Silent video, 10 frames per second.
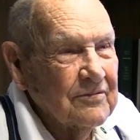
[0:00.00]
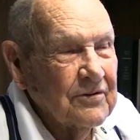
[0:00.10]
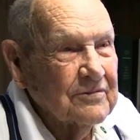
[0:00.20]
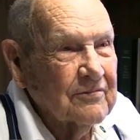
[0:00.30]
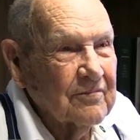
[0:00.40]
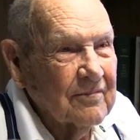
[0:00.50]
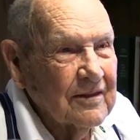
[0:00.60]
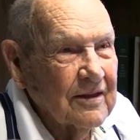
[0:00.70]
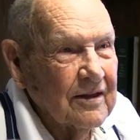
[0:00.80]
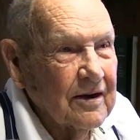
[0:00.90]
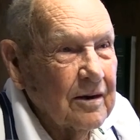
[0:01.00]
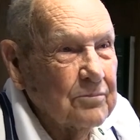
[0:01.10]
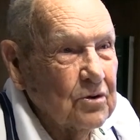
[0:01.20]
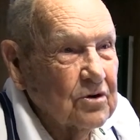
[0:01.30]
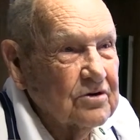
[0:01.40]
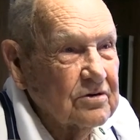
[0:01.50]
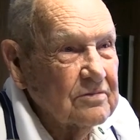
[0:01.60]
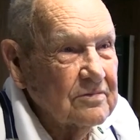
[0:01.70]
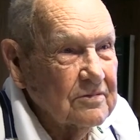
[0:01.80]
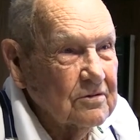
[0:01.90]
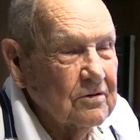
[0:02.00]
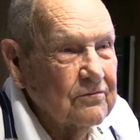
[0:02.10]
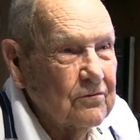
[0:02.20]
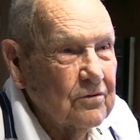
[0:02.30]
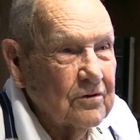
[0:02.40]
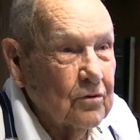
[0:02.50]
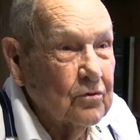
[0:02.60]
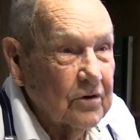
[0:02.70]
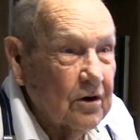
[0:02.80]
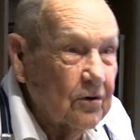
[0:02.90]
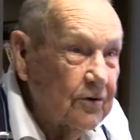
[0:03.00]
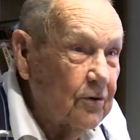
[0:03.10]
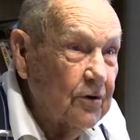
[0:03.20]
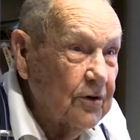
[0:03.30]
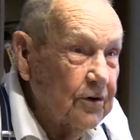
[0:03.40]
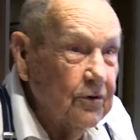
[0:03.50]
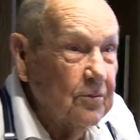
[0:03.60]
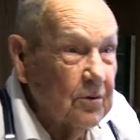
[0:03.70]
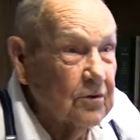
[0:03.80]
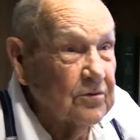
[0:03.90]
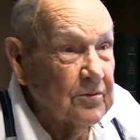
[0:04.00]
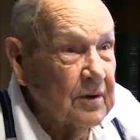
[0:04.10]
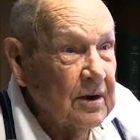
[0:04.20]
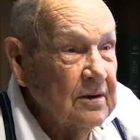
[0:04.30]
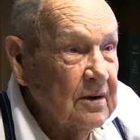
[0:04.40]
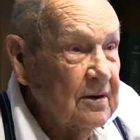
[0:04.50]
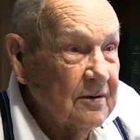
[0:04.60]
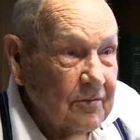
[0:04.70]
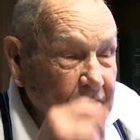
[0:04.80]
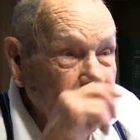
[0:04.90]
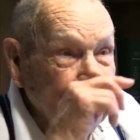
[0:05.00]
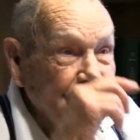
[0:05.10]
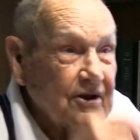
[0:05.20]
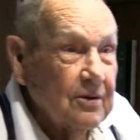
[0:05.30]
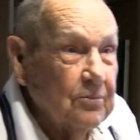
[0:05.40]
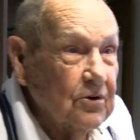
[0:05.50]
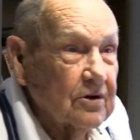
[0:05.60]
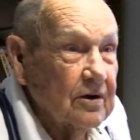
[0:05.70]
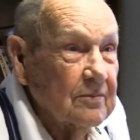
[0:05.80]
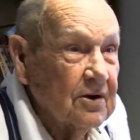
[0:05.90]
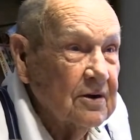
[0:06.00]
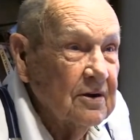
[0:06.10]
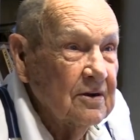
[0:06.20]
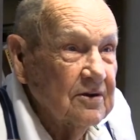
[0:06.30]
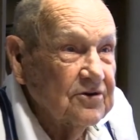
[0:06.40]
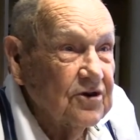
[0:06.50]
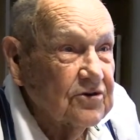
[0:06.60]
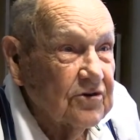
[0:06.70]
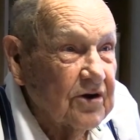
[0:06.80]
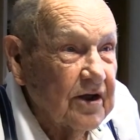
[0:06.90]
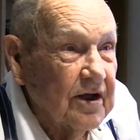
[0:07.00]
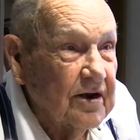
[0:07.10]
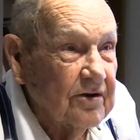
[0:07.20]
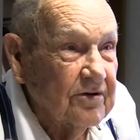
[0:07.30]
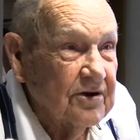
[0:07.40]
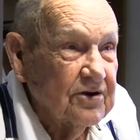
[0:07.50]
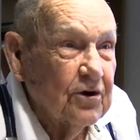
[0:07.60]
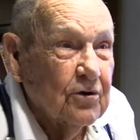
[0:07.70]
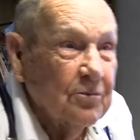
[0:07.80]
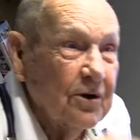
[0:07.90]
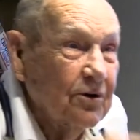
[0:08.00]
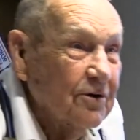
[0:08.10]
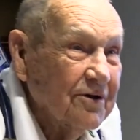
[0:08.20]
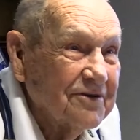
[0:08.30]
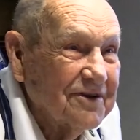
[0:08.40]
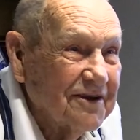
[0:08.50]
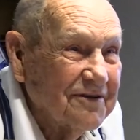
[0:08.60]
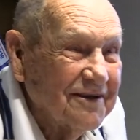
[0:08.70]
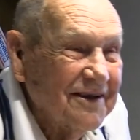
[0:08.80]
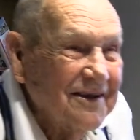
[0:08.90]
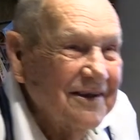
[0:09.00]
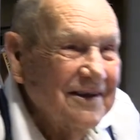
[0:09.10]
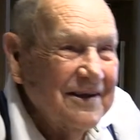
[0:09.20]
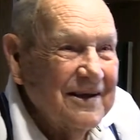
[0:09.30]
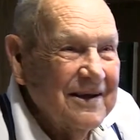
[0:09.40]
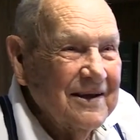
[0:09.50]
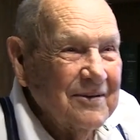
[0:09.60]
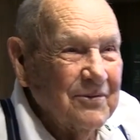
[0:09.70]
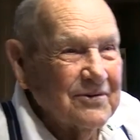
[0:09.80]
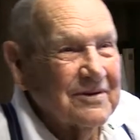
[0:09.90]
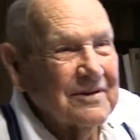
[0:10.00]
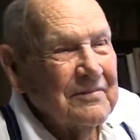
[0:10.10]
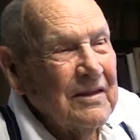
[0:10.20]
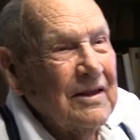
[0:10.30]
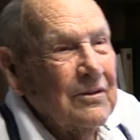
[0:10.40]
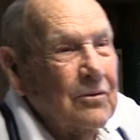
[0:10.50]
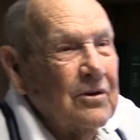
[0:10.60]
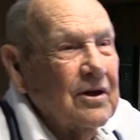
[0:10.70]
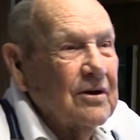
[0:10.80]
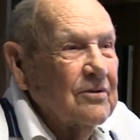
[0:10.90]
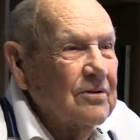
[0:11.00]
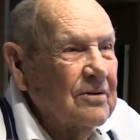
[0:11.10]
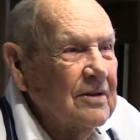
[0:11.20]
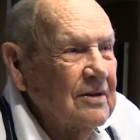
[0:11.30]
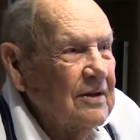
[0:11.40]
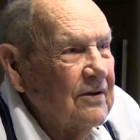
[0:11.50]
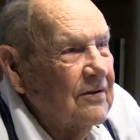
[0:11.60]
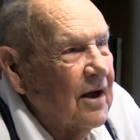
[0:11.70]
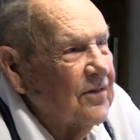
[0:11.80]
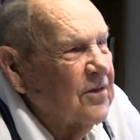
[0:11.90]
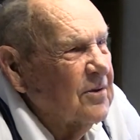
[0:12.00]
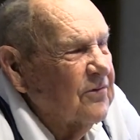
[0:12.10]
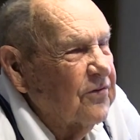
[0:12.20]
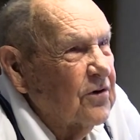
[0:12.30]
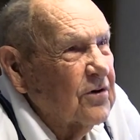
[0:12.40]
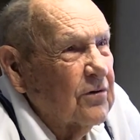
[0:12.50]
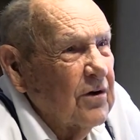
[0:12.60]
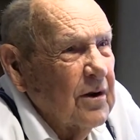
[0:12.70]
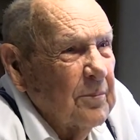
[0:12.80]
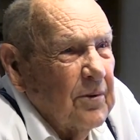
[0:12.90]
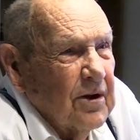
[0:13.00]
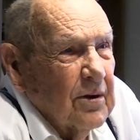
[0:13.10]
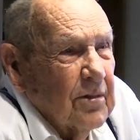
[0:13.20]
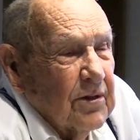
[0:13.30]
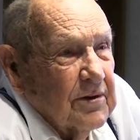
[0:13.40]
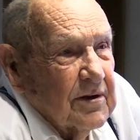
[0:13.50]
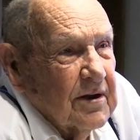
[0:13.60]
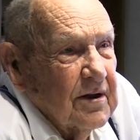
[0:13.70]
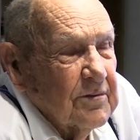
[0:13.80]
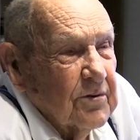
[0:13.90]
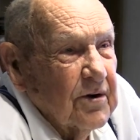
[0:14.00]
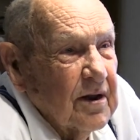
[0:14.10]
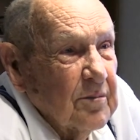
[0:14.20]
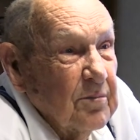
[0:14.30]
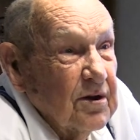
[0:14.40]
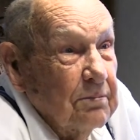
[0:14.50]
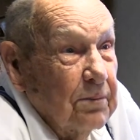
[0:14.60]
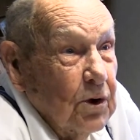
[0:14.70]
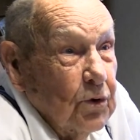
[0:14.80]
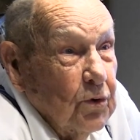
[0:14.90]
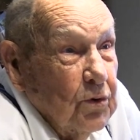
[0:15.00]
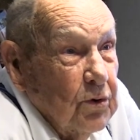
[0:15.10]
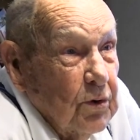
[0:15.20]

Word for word: we had our books so forth. Of course, I already knew them because I had the same books that my sister had, and she taught me all this But we had a, I think, a first grade day teacher named Miss Blue,